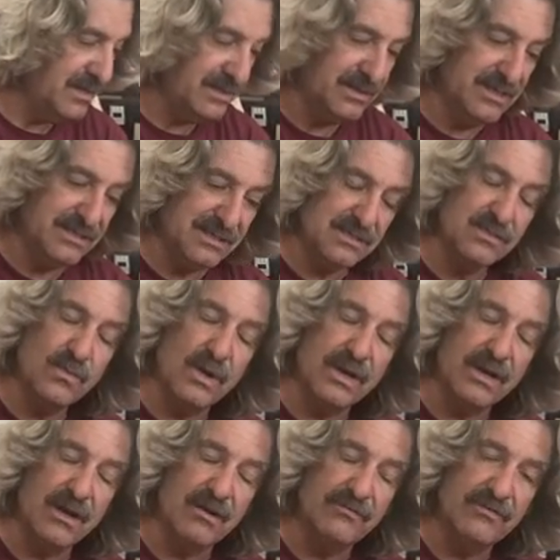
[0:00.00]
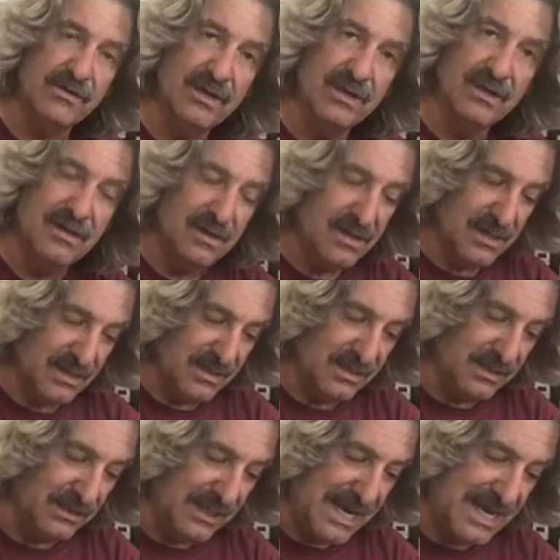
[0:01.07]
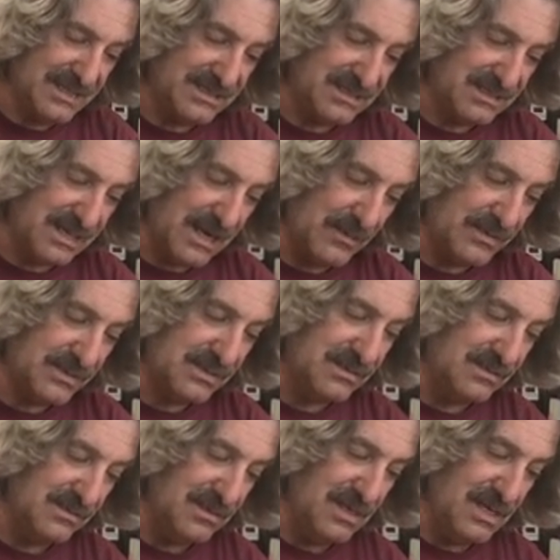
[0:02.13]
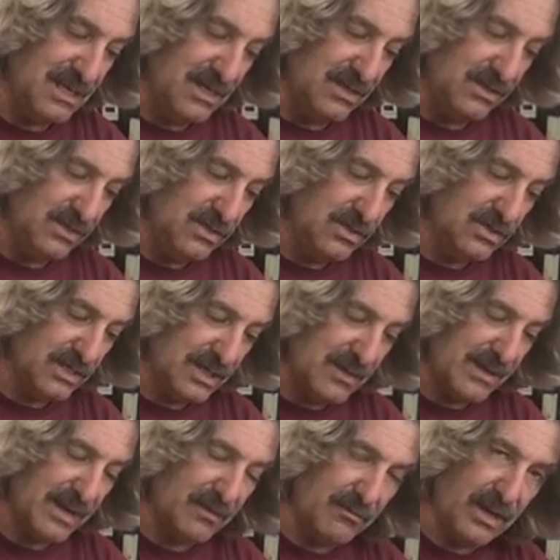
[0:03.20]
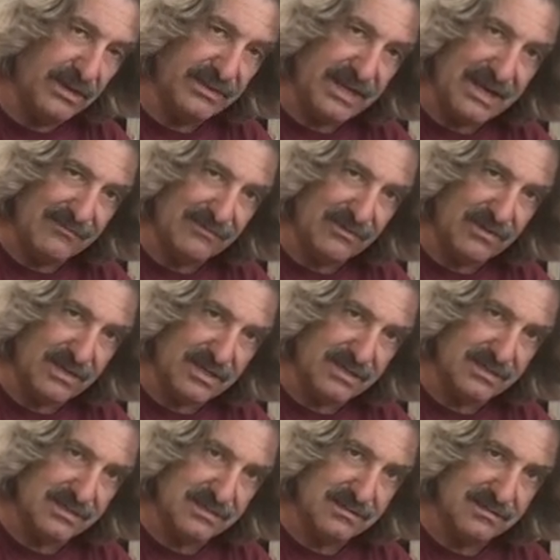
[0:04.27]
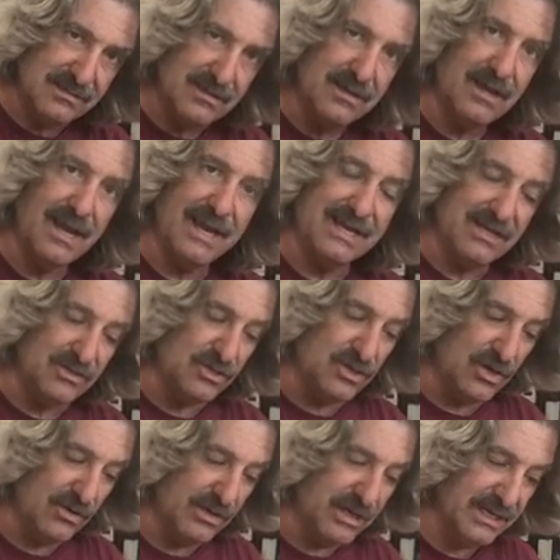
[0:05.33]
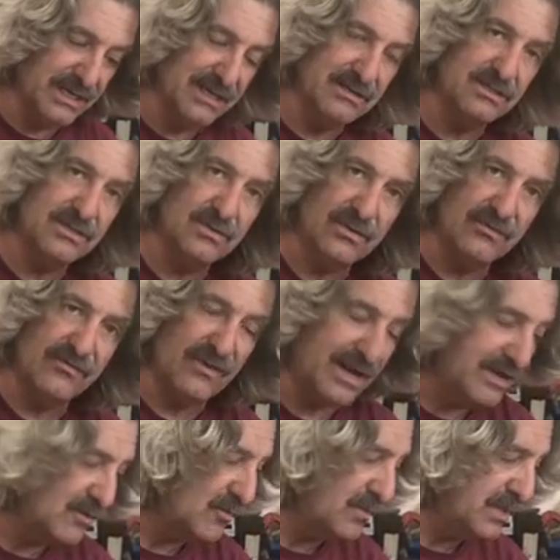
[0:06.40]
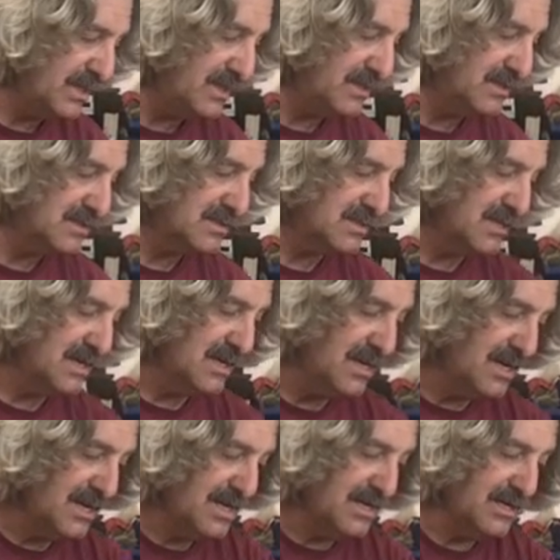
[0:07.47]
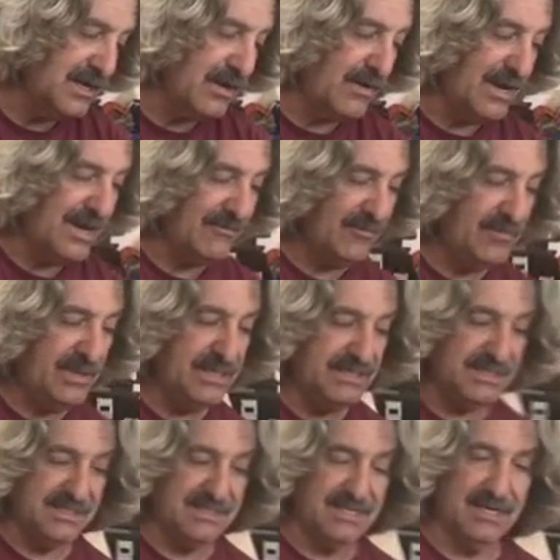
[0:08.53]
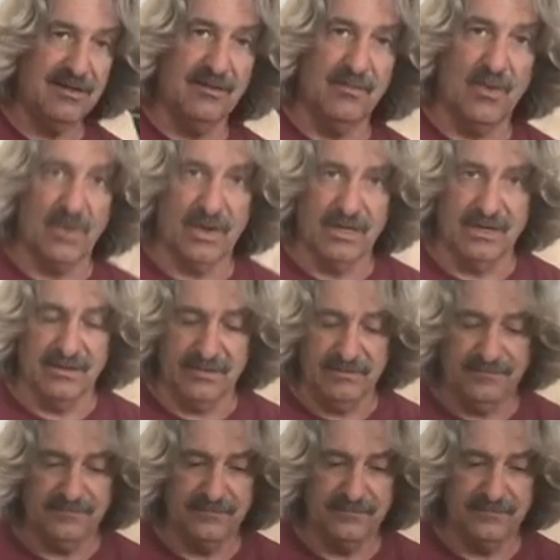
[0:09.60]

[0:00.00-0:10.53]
this is one of the last steps. Usually about a month after this, I can turn it into a final piece. Now I have a piece of sycamore here